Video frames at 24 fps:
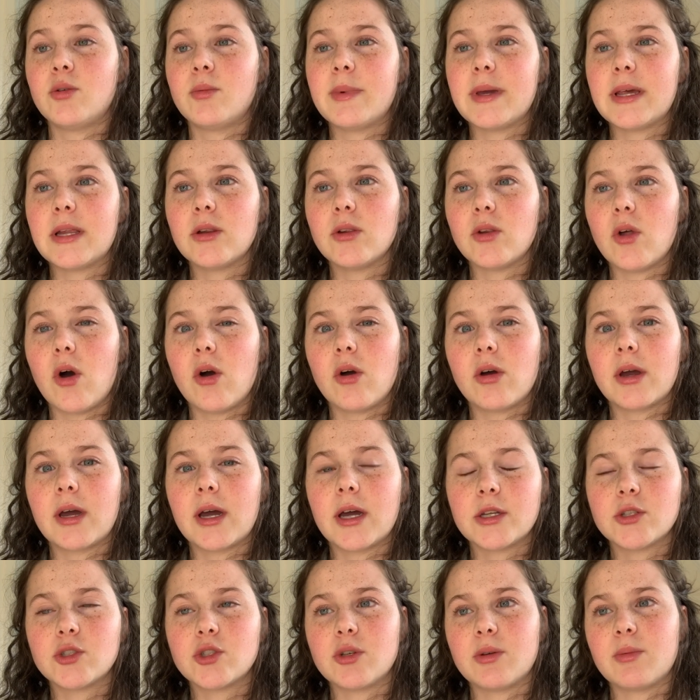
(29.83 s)
bit
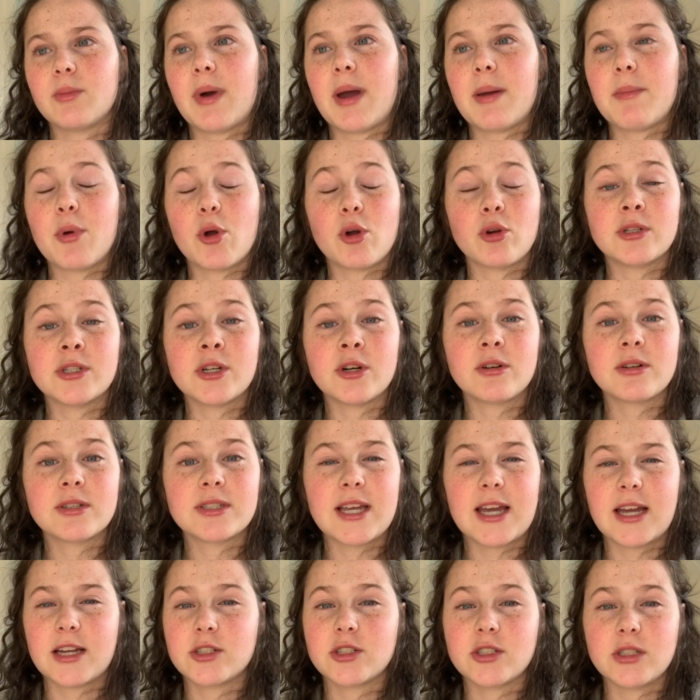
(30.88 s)
longer till my Botox
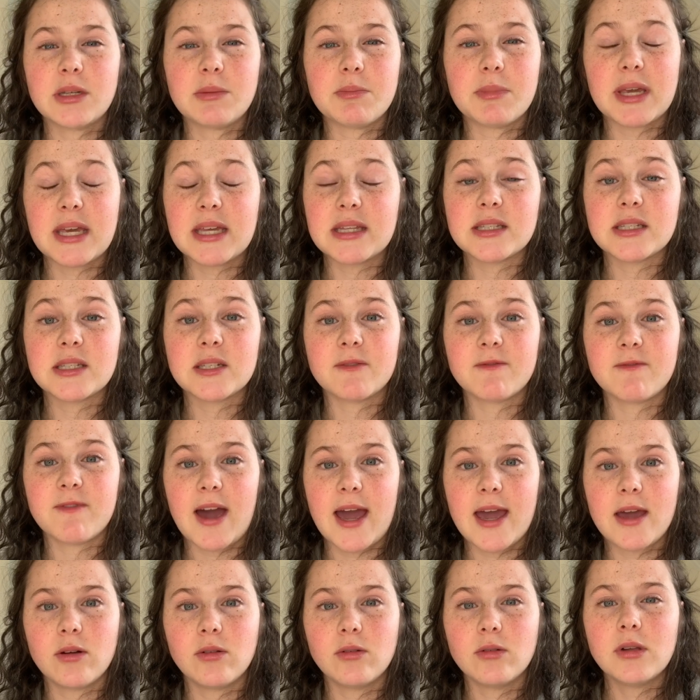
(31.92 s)
actually begins to
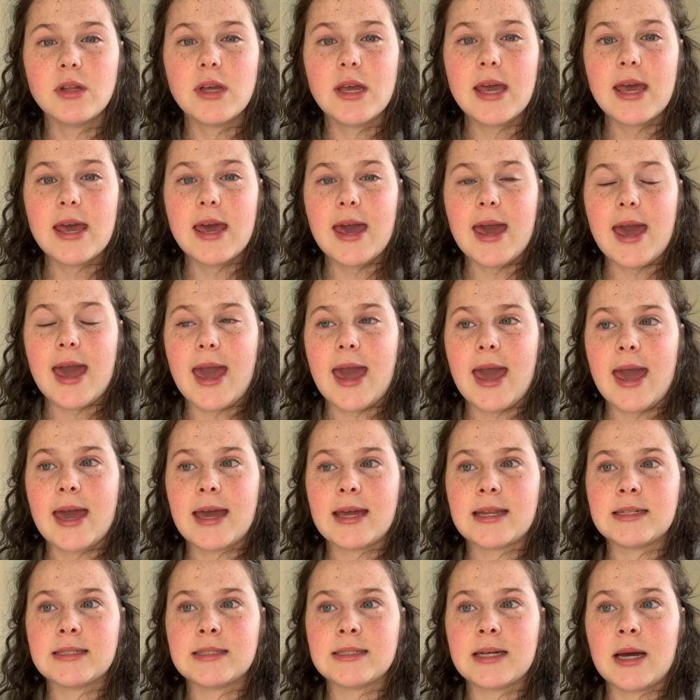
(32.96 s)
fail,
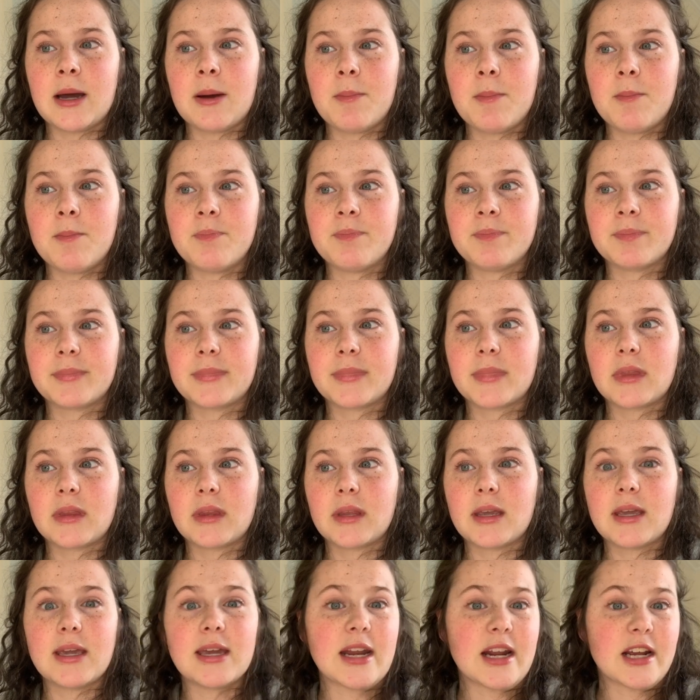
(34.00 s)
and
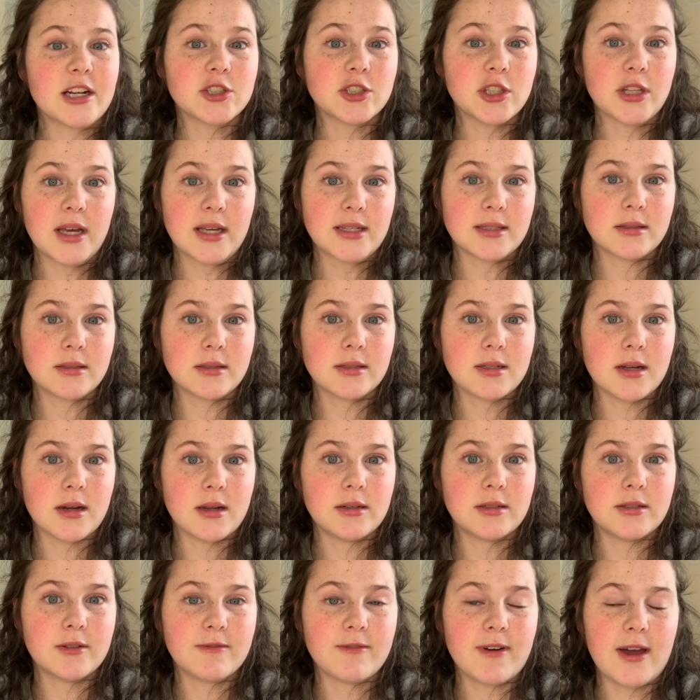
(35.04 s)
it actually hasn't started
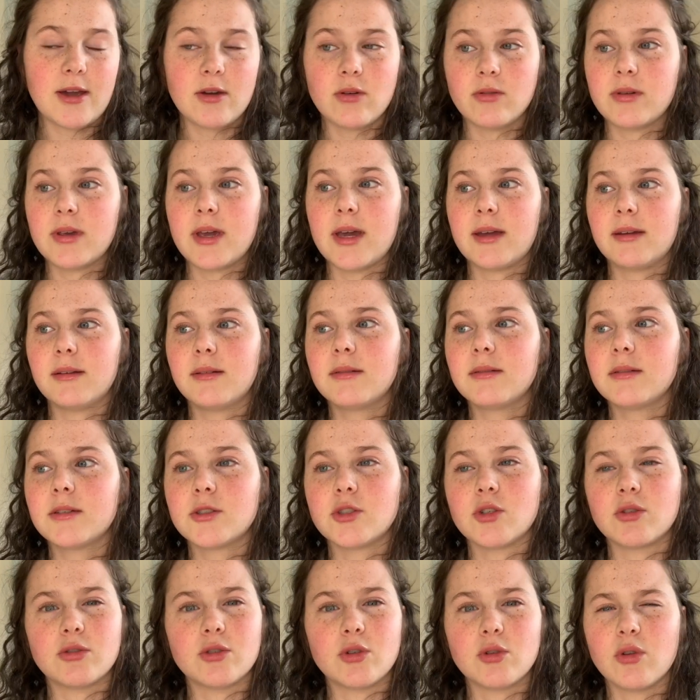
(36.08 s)
to fail yet.
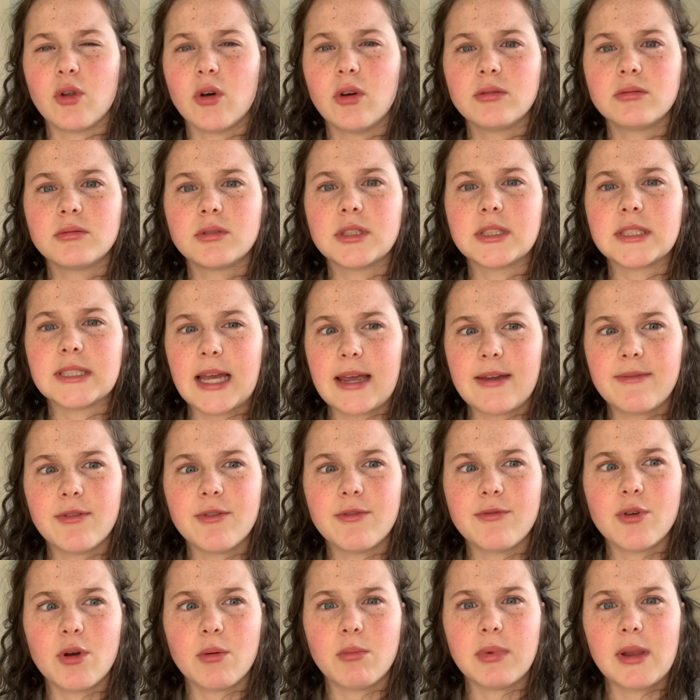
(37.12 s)
So it's a lot safer for
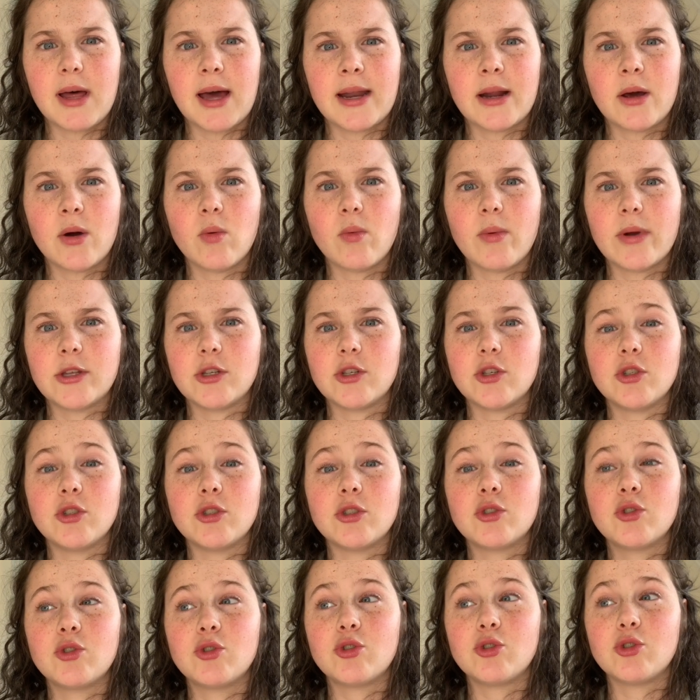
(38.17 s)
your bladder when you
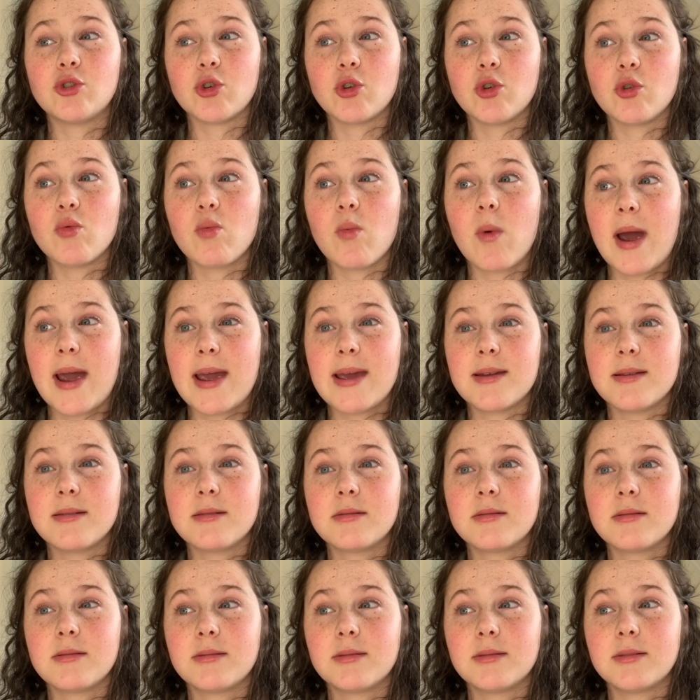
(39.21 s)
do wait
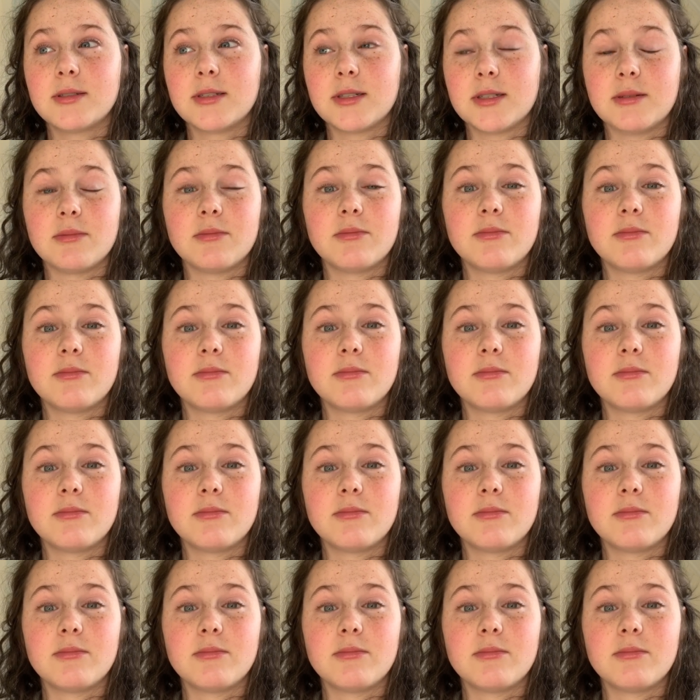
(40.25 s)
till it